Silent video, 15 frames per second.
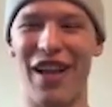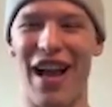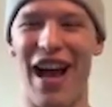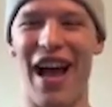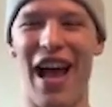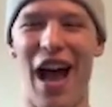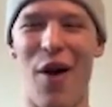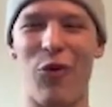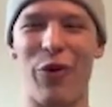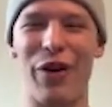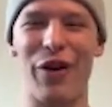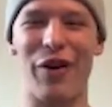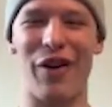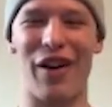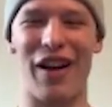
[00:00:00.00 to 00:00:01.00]
I
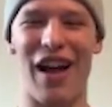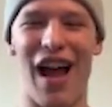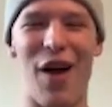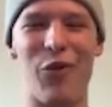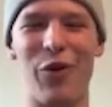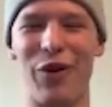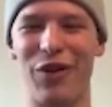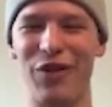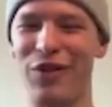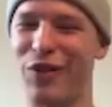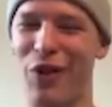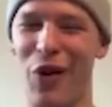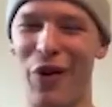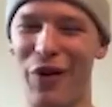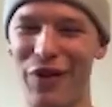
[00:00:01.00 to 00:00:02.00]
will
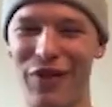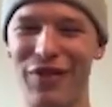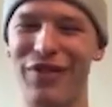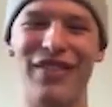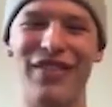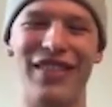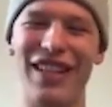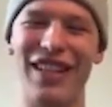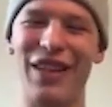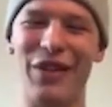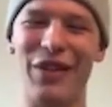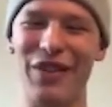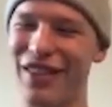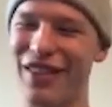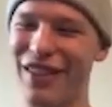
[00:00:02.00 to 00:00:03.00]
throw
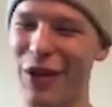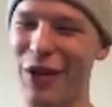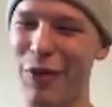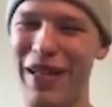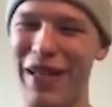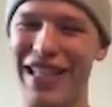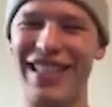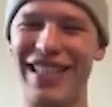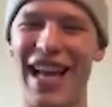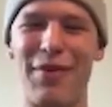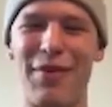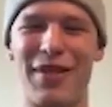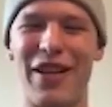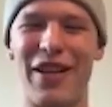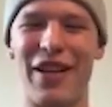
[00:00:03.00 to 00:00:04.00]
little mean
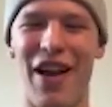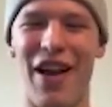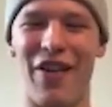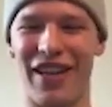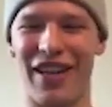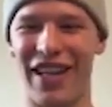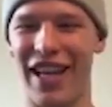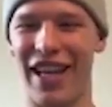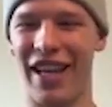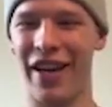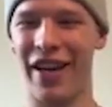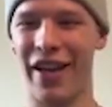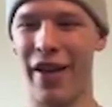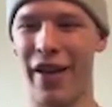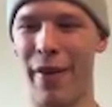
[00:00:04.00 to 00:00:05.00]
jabs there now and again.